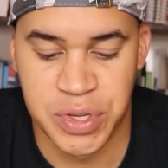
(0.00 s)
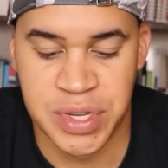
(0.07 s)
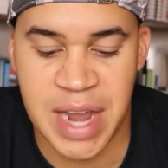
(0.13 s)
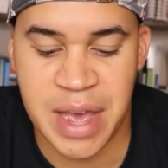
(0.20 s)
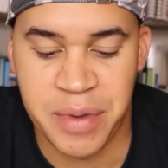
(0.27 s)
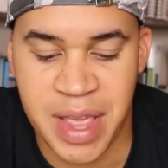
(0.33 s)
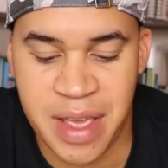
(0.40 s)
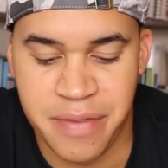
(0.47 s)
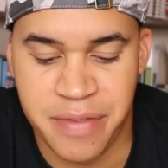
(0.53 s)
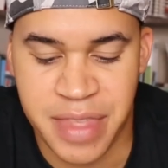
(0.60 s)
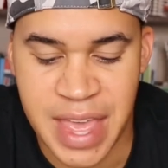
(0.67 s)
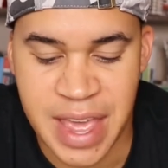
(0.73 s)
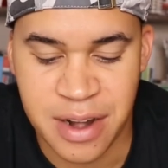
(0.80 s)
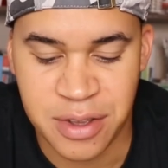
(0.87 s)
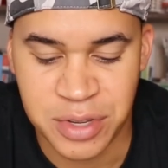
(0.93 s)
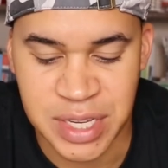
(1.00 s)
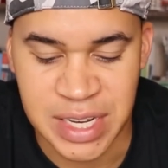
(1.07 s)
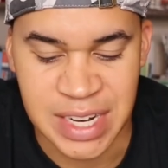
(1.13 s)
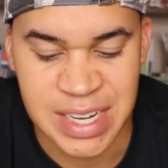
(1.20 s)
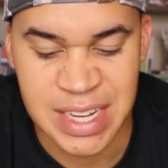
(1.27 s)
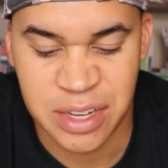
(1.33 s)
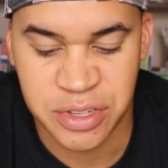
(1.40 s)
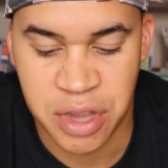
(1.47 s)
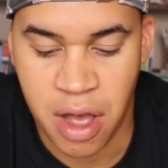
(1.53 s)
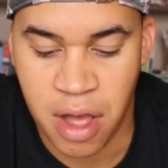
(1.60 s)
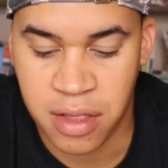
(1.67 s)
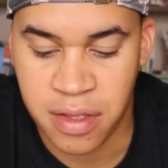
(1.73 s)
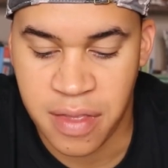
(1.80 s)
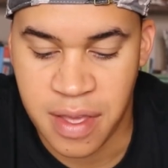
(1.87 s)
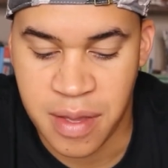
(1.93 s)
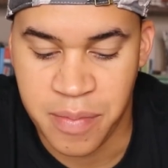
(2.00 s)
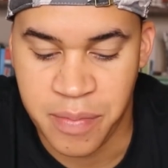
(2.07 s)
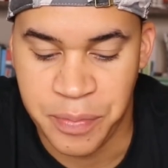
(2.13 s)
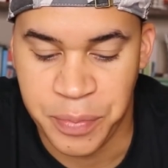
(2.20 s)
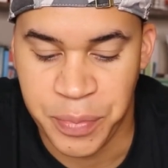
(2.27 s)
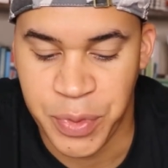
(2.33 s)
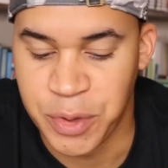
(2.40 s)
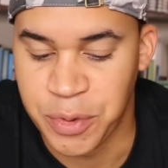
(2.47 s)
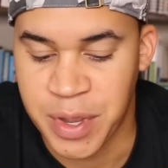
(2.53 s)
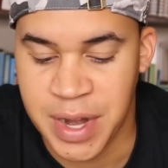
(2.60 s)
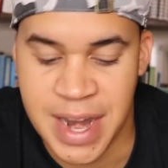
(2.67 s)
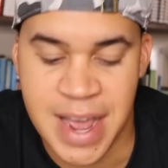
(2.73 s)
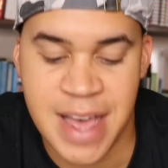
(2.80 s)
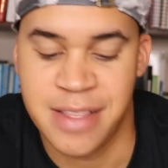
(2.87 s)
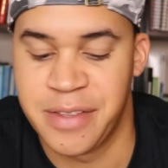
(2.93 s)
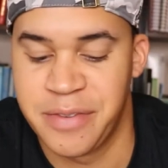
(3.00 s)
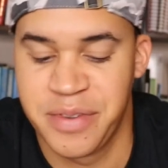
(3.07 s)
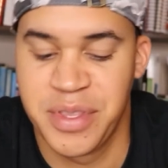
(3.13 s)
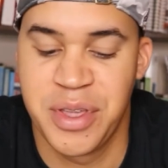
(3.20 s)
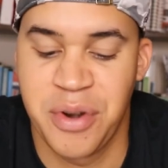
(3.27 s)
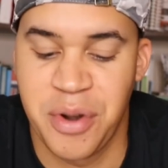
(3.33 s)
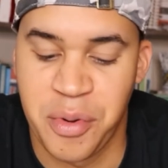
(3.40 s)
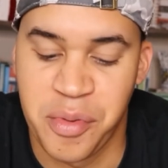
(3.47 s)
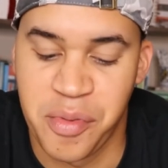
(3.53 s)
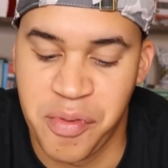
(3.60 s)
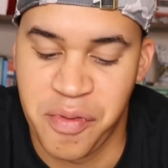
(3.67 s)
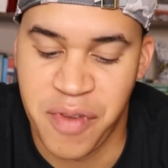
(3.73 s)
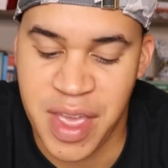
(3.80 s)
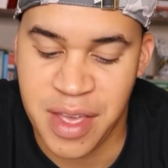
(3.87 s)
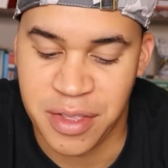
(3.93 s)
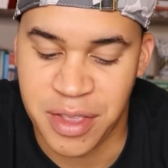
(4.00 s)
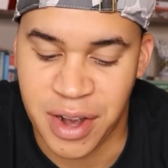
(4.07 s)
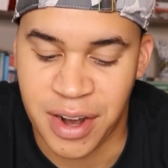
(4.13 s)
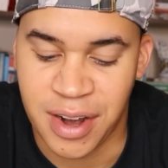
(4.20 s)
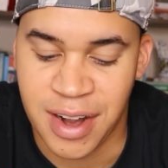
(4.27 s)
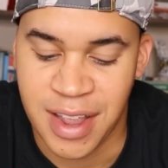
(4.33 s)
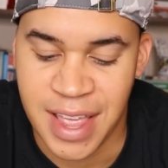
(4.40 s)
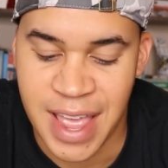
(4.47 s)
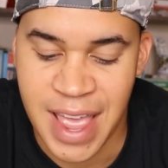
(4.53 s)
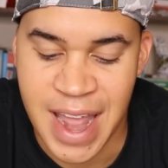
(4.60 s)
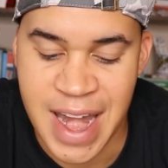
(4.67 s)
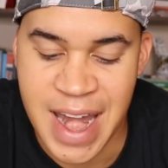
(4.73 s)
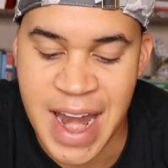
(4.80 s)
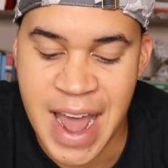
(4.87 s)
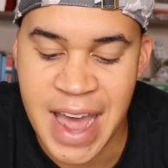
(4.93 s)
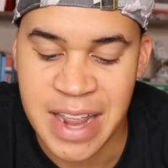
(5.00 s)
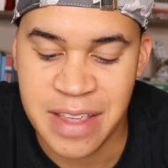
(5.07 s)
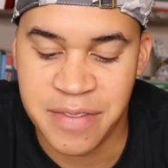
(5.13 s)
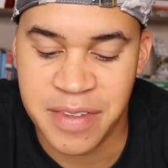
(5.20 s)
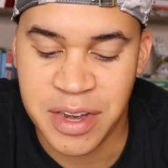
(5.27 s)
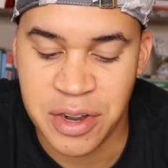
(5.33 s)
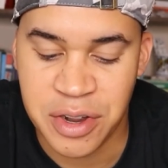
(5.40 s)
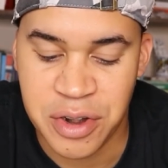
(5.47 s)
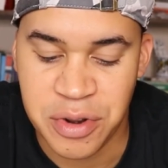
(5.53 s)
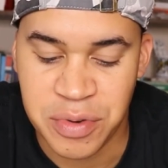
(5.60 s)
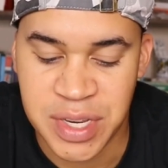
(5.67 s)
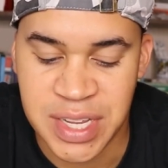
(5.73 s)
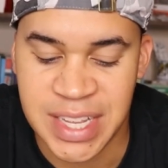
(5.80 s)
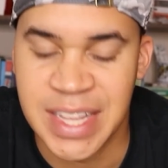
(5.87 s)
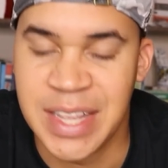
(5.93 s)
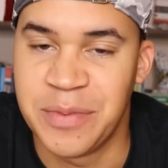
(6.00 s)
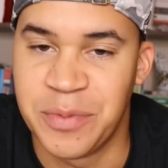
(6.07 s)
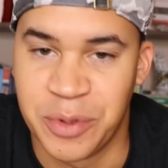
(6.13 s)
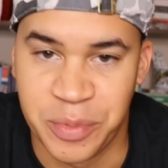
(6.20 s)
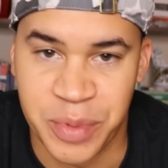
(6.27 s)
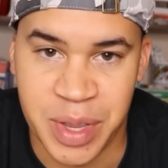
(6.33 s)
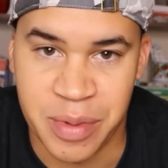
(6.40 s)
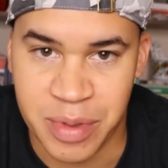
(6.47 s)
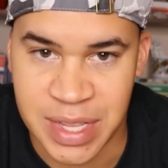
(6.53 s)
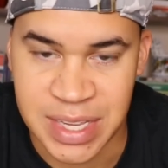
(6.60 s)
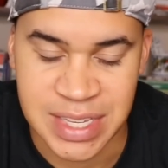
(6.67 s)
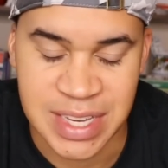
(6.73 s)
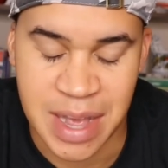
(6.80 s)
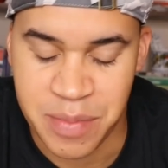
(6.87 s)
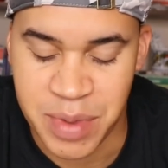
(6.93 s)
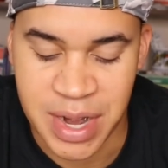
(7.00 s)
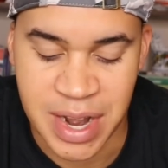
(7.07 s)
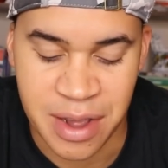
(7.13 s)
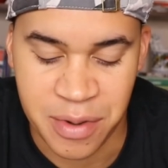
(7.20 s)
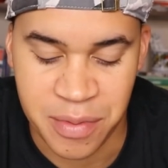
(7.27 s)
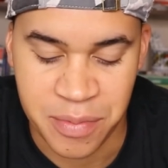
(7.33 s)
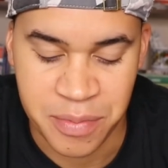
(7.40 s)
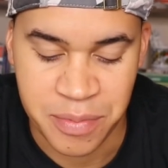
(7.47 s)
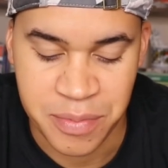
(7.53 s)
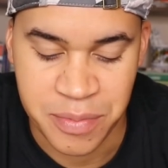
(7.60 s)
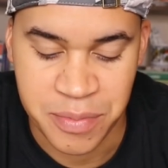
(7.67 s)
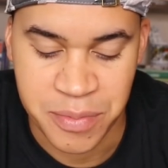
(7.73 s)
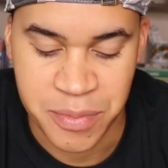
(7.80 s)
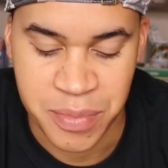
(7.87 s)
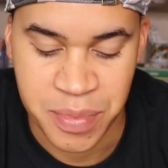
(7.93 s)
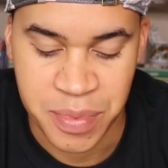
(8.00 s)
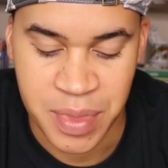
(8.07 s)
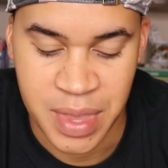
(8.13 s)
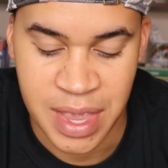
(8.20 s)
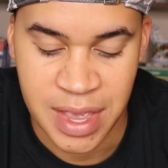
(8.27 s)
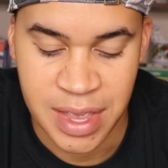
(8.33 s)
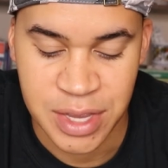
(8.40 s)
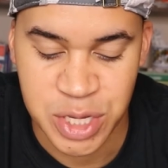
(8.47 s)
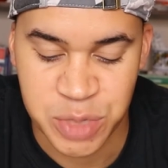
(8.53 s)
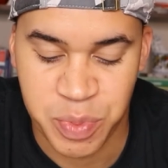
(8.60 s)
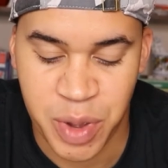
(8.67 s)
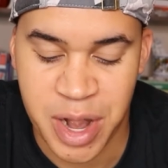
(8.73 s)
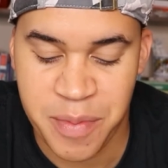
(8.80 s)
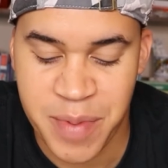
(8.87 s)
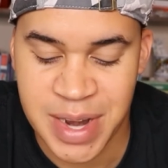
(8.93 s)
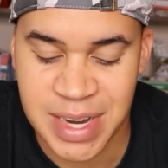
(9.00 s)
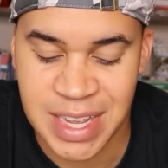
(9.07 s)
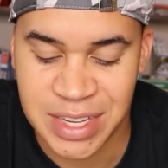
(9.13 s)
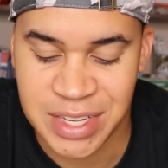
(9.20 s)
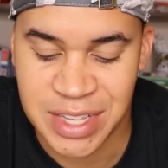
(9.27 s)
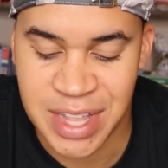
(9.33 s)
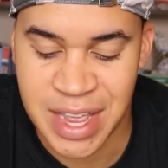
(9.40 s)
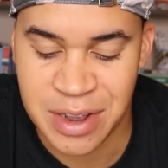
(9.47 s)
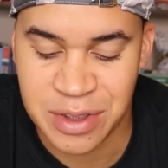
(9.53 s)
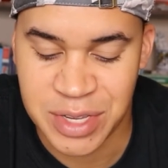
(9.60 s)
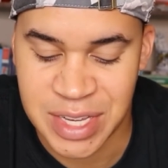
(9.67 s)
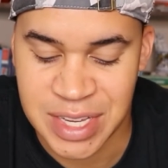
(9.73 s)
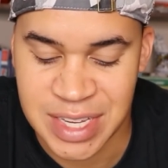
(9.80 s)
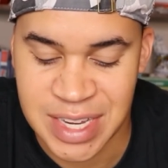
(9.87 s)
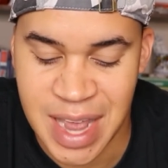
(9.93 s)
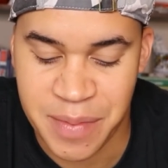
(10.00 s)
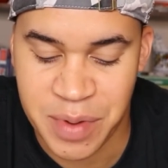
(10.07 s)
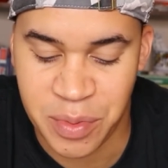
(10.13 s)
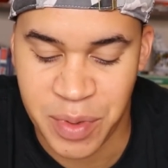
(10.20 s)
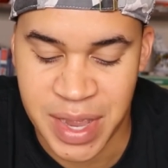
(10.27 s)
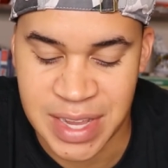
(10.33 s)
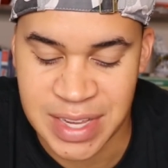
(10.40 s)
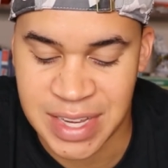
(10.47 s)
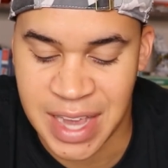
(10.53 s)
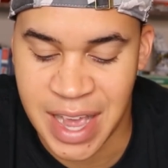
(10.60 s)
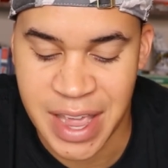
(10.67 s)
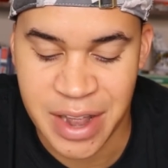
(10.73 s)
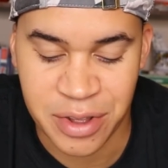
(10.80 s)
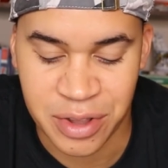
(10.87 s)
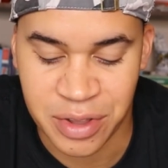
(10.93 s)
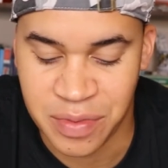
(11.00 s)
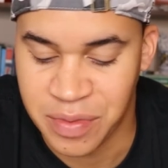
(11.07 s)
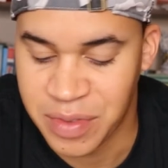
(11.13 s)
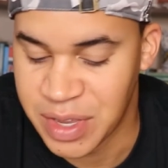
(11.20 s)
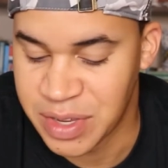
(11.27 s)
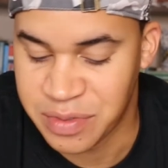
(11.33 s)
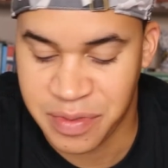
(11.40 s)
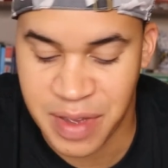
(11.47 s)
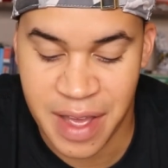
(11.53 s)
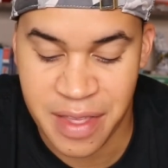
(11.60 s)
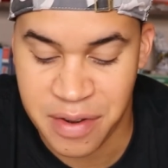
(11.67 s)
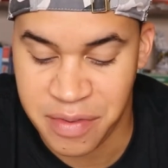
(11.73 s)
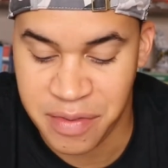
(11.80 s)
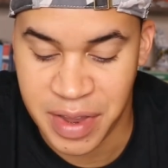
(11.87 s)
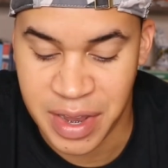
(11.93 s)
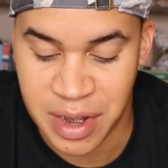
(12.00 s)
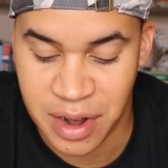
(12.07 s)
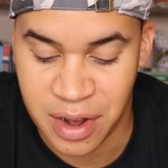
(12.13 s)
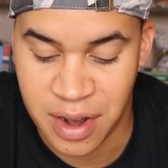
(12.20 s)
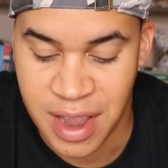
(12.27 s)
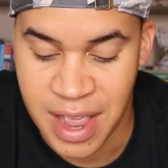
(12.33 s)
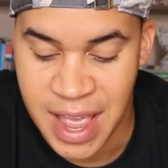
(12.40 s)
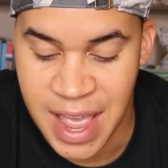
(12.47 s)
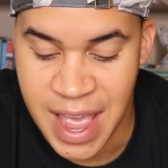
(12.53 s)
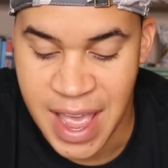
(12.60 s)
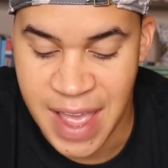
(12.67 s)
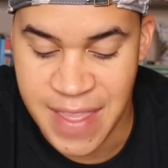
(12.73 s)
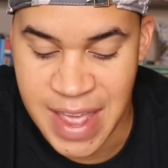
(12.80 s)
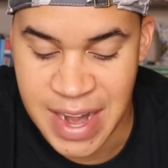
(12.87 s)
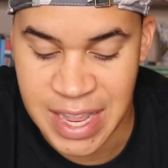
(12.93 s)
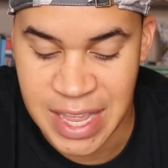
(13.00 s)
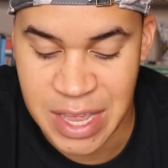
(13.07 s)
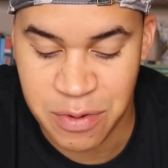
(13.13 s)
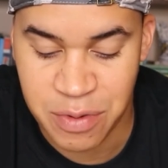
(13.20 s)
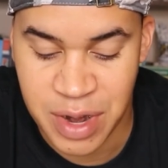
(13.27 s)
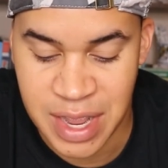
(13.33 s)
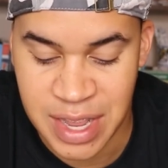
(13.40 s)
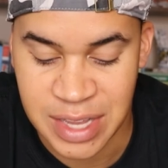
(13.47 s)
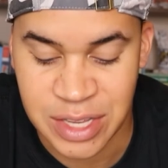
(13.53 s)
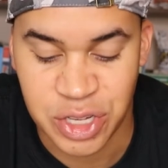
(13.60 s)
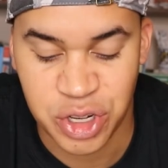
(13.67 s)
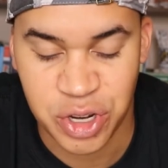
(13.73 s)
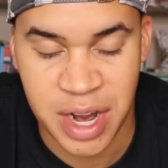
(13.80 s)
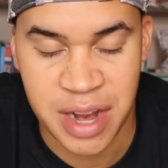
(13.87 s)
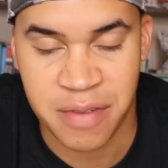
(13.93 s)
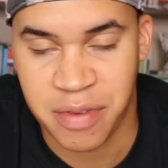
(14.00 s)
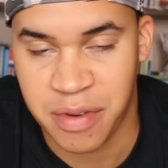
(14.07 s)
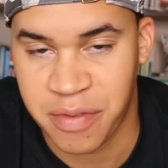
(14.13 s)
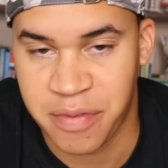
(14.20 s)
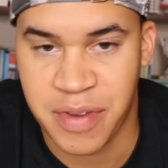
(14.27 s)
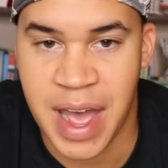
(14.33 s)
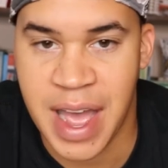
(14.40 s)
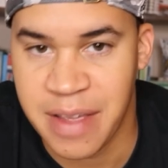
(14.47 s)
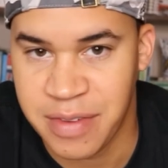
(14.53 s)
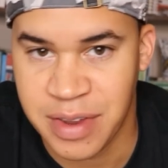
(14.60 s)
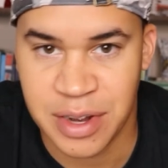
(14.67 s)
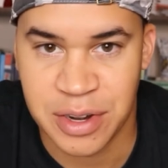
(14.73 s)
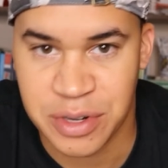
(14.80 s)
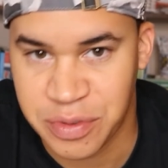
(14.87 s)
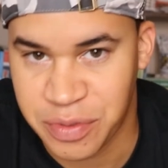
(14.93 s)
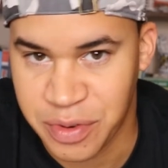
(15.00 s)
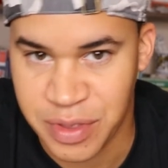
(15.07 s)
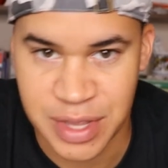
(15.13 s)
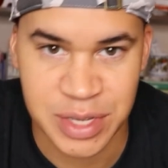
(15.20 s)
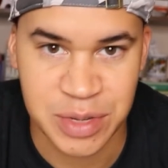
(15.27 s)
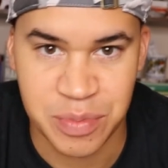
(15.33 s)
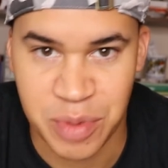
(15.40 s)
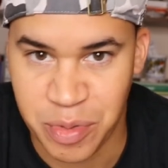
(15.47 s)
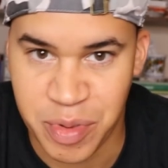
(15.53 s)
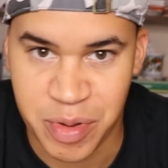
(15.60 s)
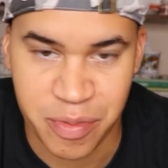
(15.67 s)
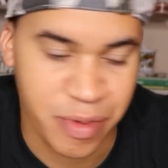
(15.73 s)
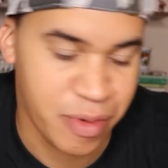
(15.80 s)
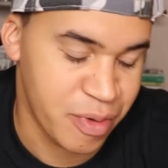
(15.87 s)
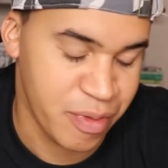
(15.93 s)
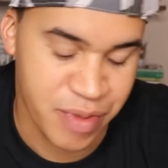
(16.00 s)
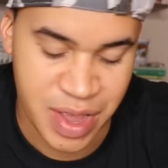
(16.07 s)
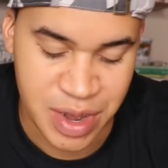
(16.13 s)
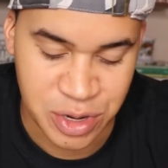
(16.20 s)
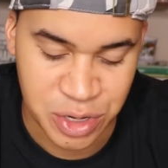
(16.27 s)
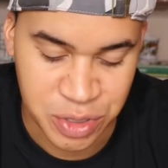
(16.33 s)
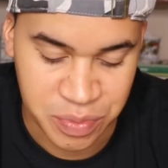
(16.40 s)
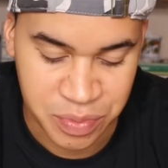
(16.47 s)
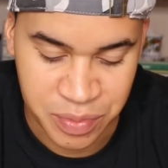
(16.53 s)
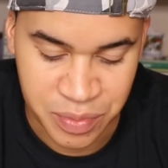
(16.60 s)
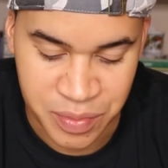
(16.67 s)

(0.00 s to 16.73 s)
now we have Thanos, and he tells all of them, "You cannot live with your own failure, and not even your new team will be able to stop me now." Spider-Man tells Thanos he snapped away his idol, his father figure, and that he is trained for 5 years for this moment for revenge.